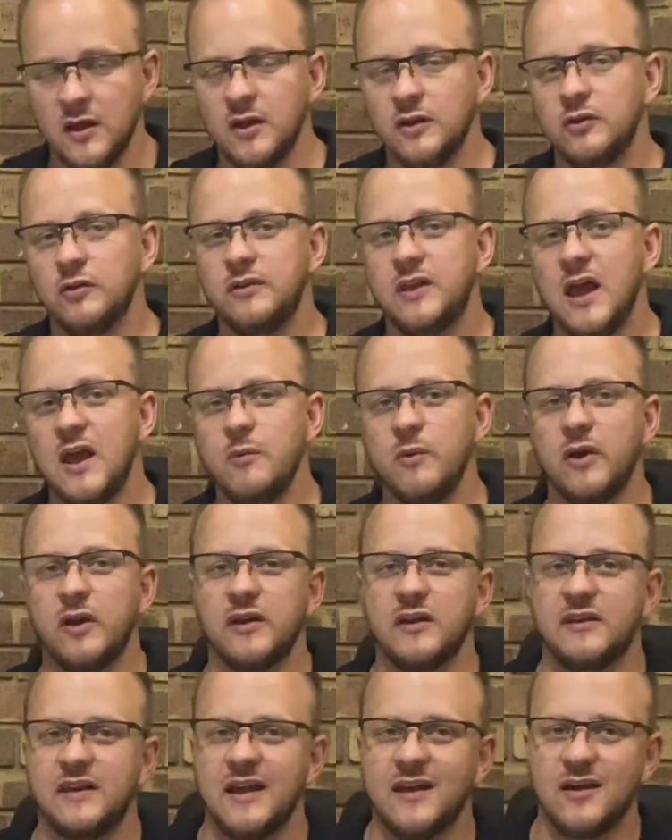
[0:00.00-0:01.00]
Today we're
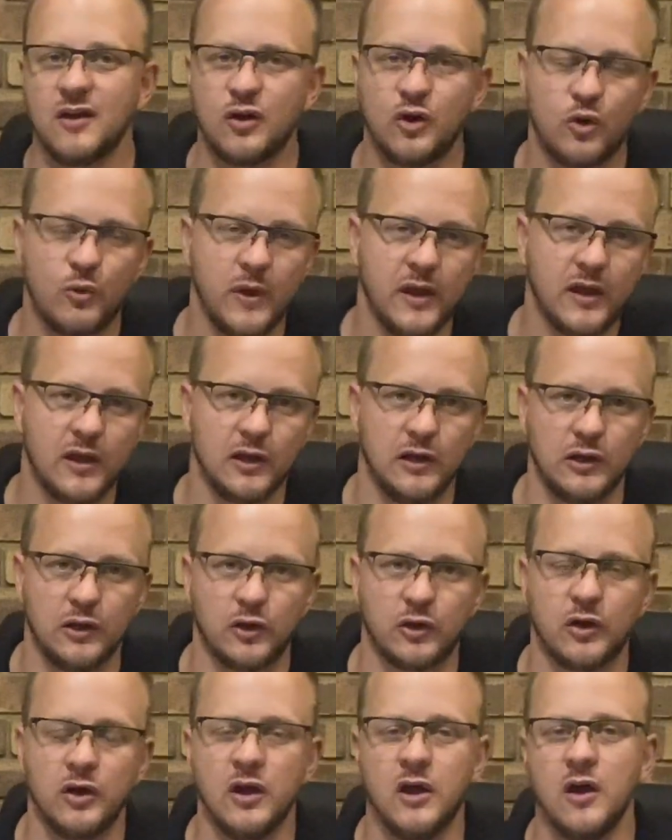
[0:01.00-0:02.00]
going to take a quick
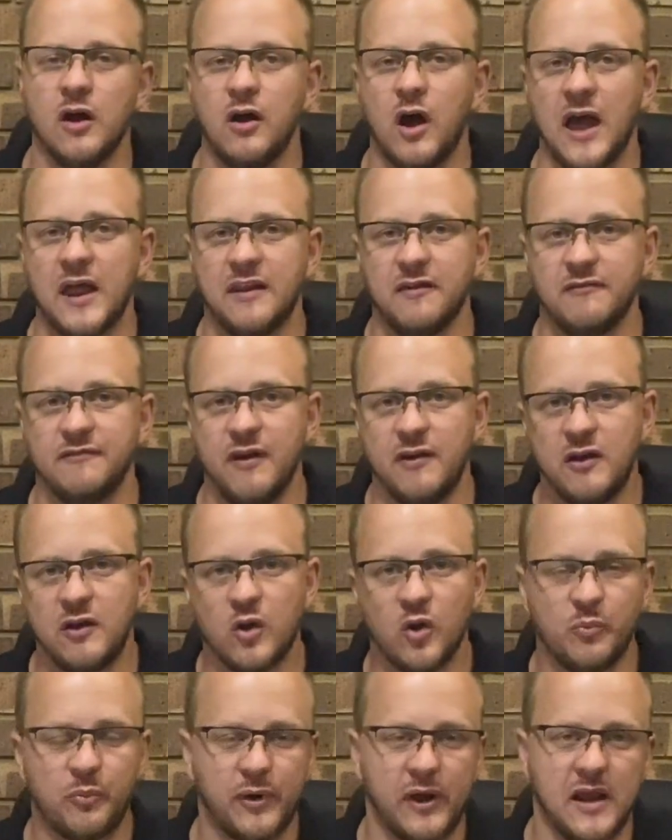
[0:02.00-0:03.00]
look at a very
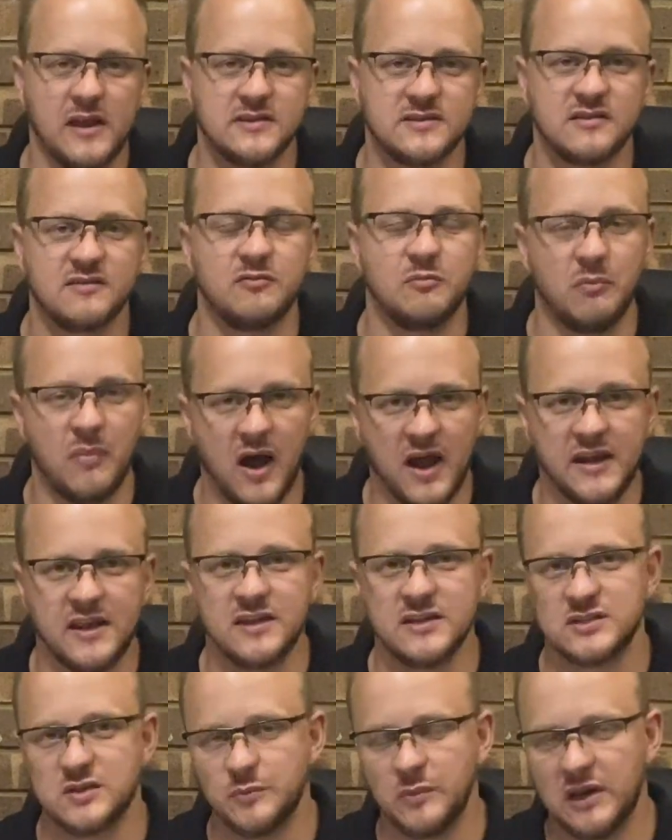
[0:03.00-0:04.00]
comprehensive mining
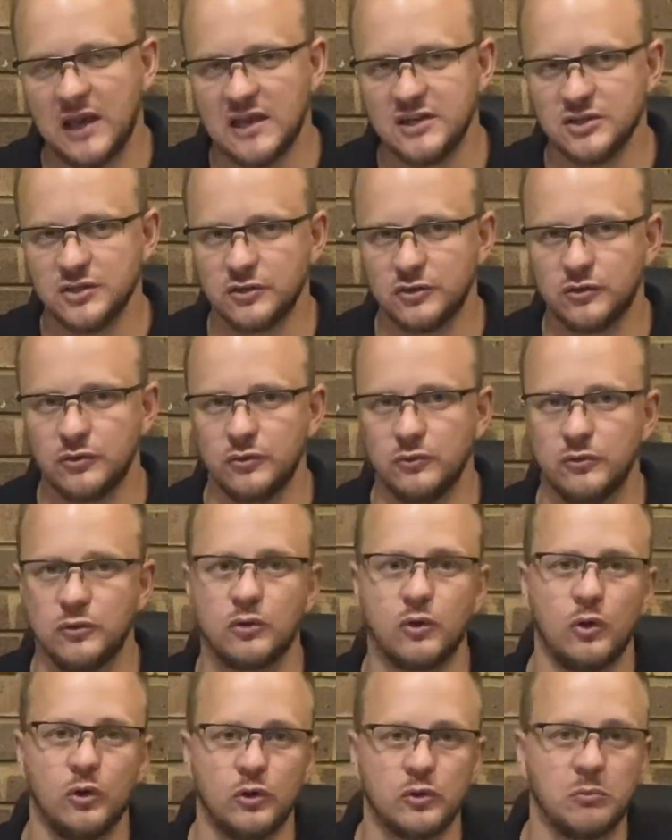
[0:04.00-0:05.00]
simulation tool
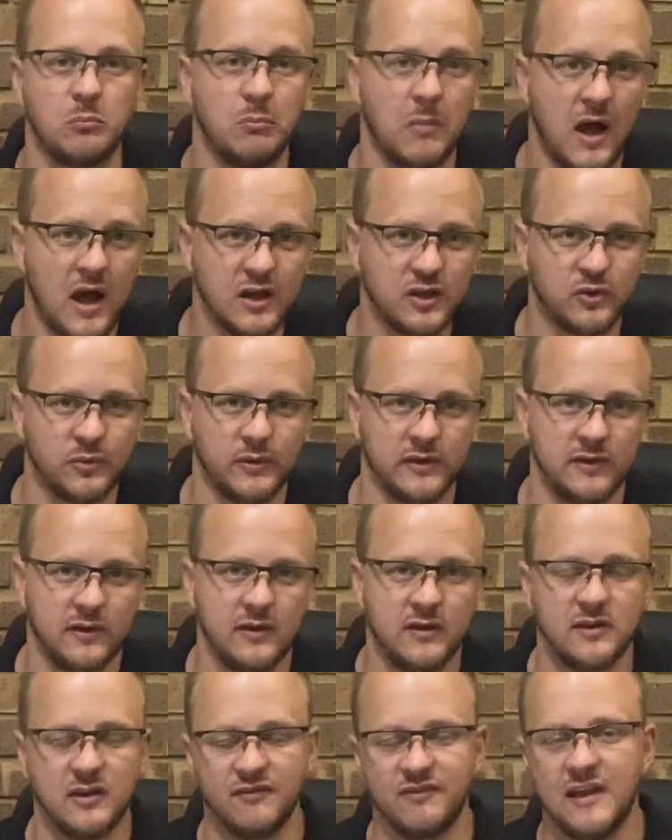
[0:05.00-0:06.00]
called MineTwin,
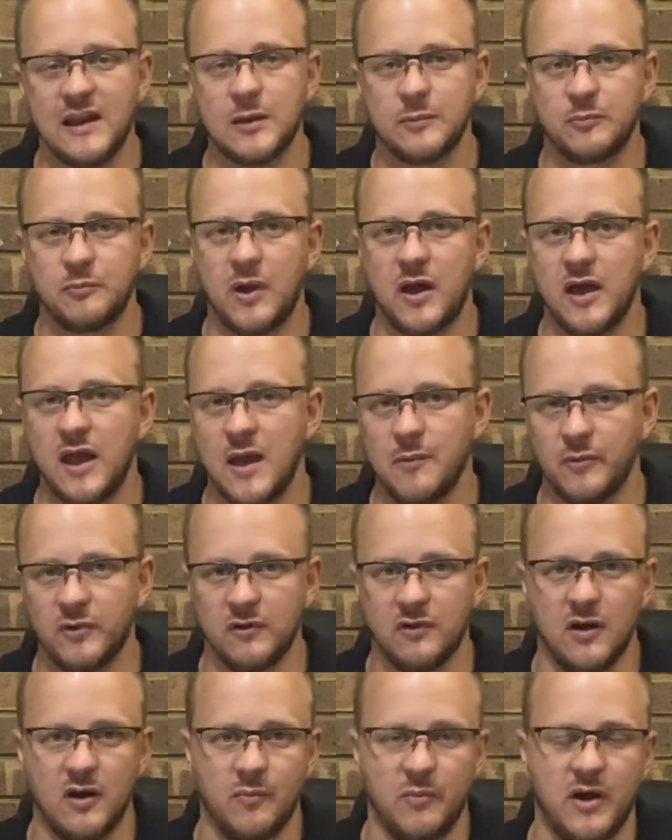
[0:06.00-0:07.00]
developed by
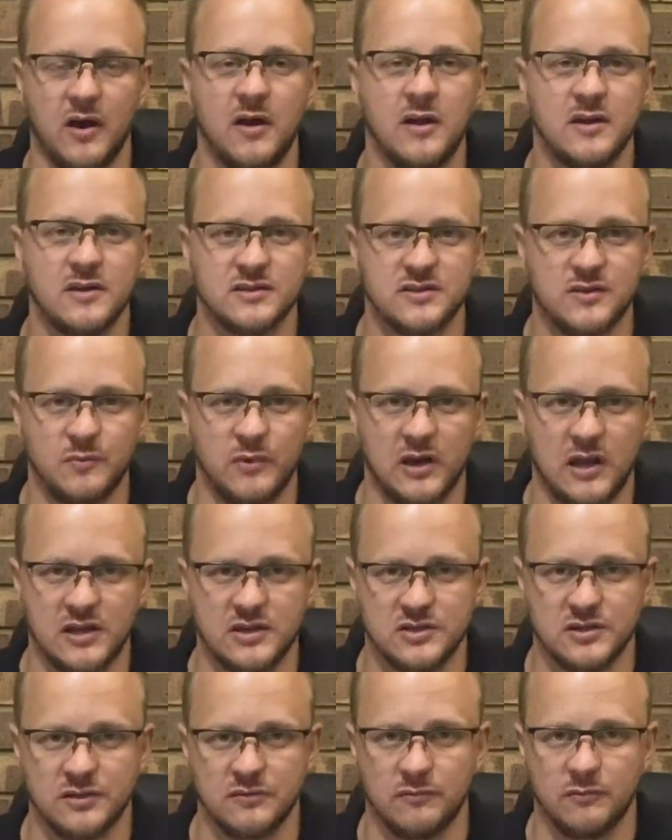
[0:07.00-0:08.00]
Amalgama
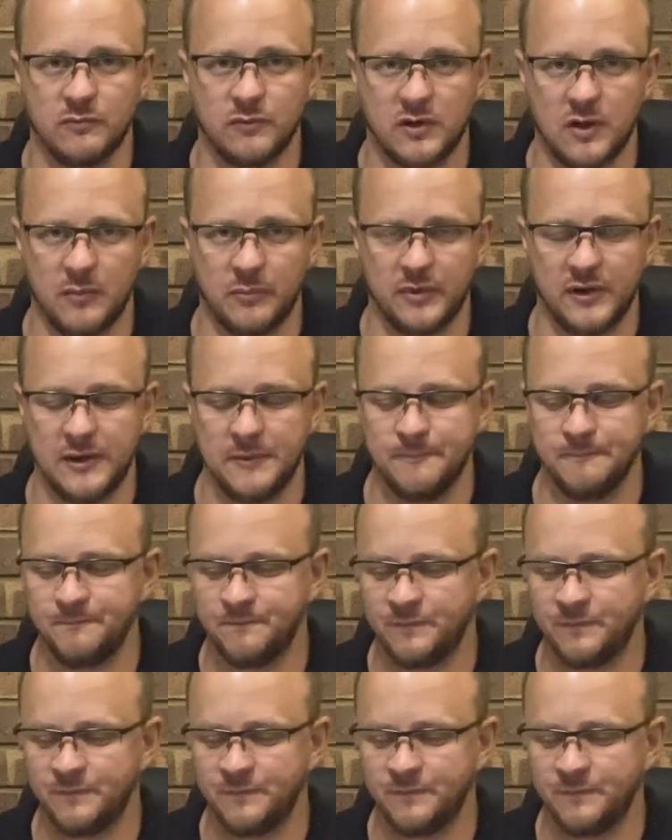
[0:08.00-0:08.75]
Simulation Company.